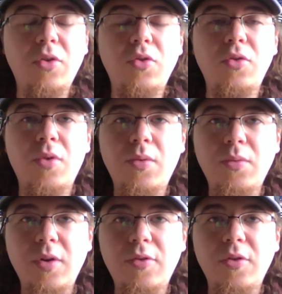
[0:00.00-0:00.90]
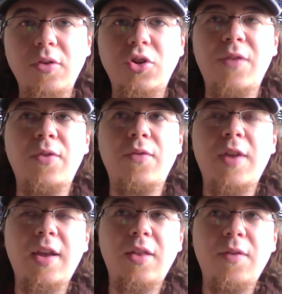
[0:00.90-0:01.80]
Do your own research. If you've
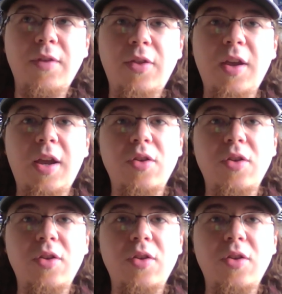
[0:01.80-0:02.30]
taken the V thing and you're